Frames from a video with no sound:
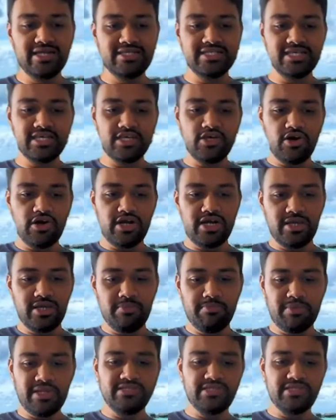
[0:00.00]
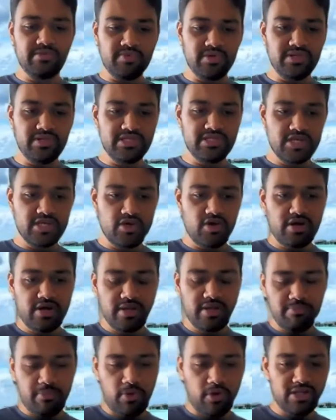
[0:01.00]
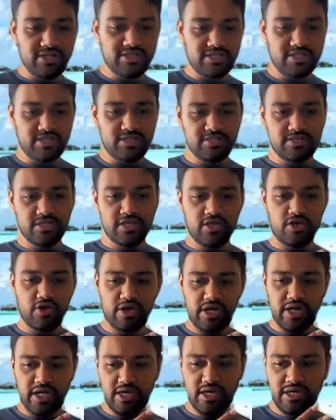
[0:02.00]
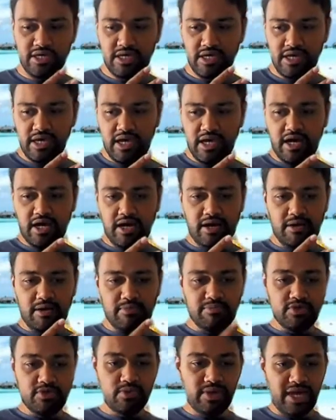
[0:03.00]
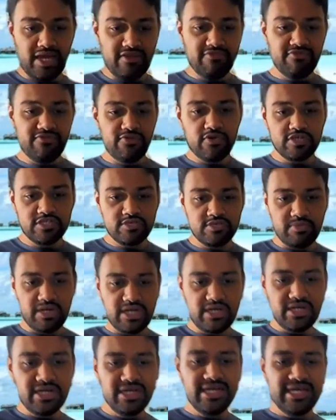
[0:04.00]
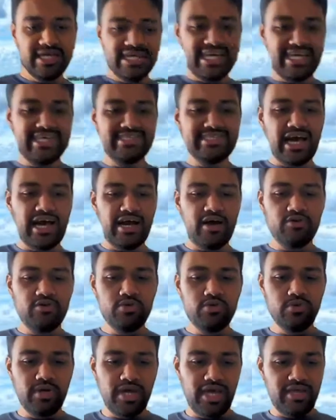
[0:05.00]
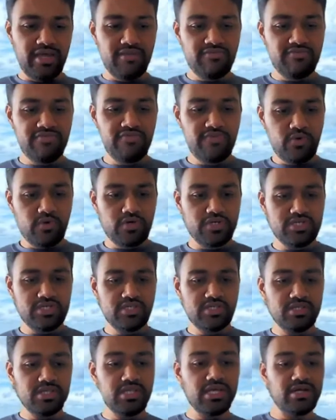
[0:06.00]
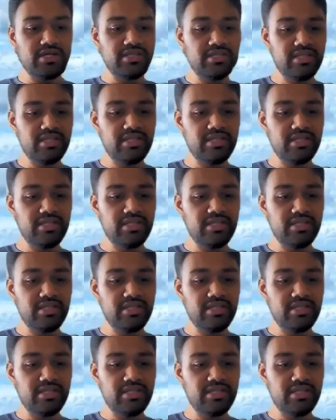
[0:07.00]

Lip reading: Security principles, security policy, security enforcement is how you enforce the